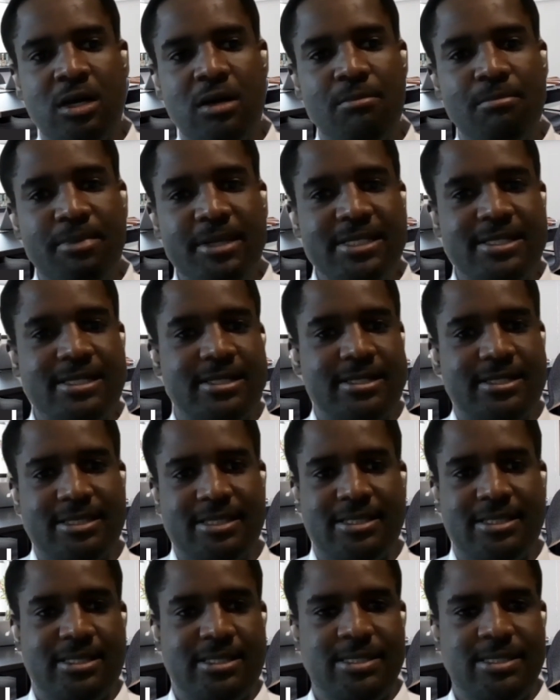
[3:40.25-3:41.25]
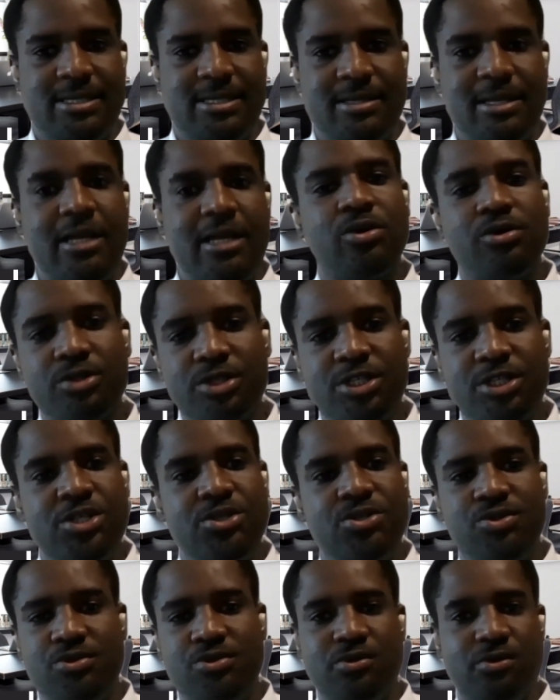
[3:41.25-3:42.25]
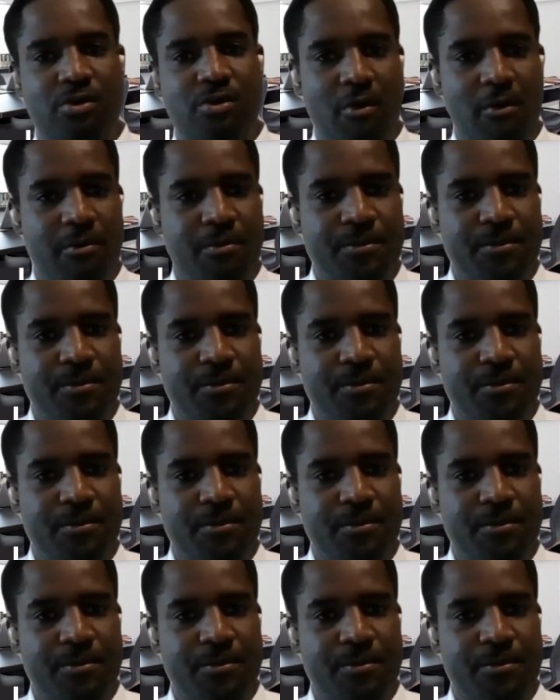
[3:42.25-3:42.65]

businesses that continue to grow.